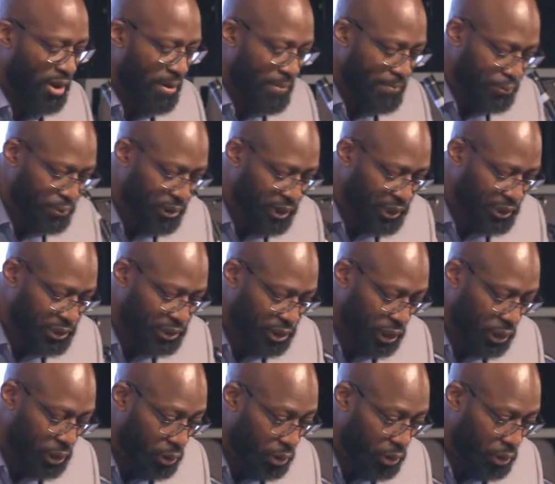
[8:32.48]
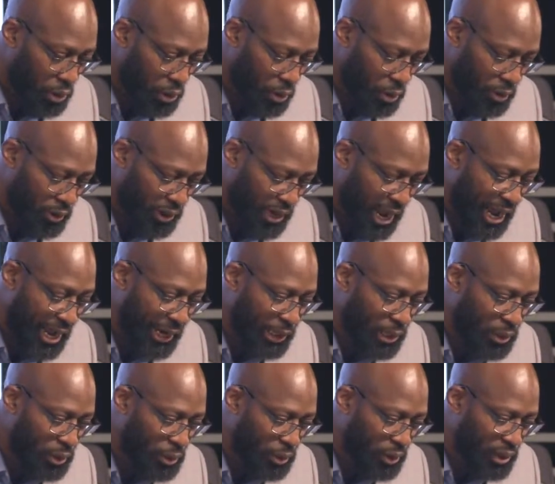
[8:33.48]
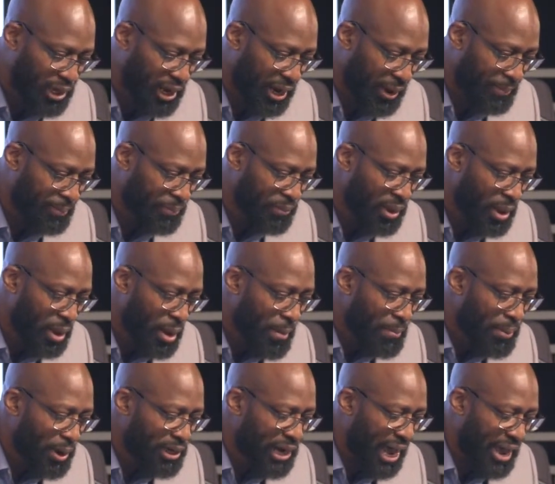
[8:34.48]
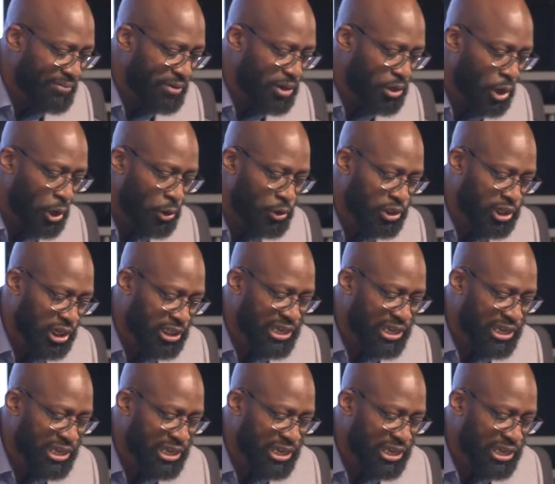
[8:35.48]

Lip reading: Praise the Lord. Hallelujah. But have you noticed